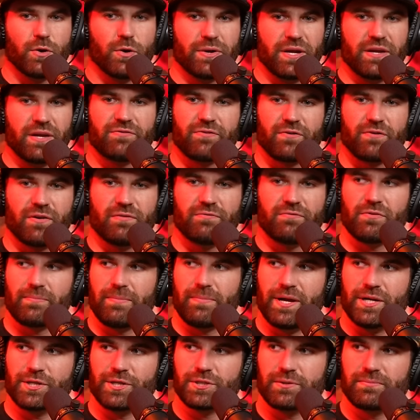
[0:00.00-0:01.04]
no need for
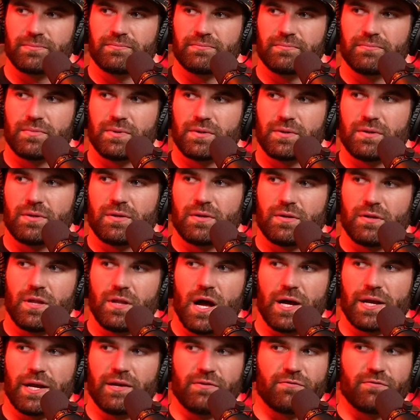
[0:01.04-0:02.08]
inflammation,
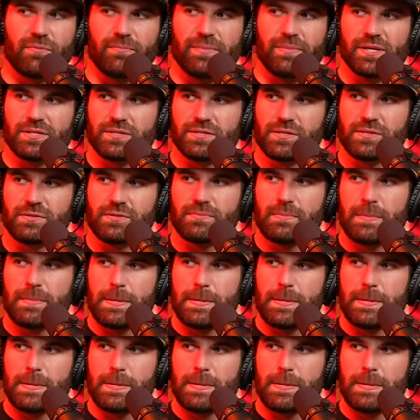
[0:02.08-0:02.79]
lock in for business.